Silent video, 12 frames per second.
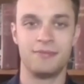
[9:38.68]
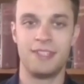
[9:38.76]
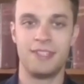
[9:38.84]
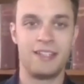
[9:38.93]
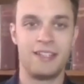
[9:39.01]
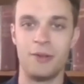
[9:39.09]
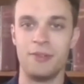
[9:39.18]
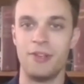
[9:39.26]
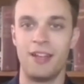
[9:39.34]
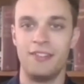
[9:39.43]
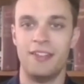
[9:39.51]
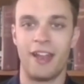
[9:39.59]

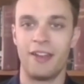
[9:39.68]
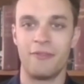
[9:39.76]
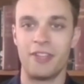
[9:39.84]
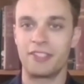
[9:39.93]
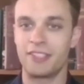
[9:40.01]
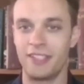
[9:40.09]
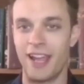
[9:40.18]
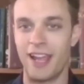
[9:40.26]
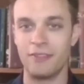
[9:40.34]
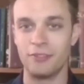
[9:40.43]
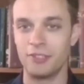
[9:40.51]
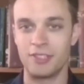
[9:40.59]
none of this can
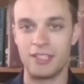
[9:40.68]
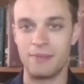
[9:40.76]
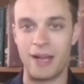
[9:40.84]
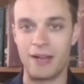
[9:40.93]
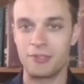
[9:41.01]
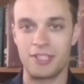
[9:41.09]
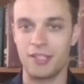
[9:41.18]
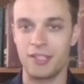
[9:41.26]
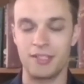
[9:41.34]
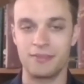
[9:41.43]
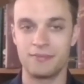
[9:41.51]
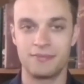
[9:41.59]
ever amount
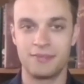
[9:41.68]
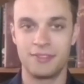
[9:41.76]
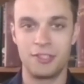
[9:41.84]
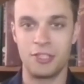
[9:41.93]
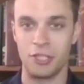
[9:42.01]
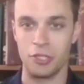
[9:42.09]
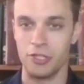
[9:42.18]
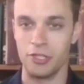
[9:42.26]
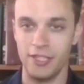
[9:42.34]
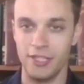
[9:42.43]
to good.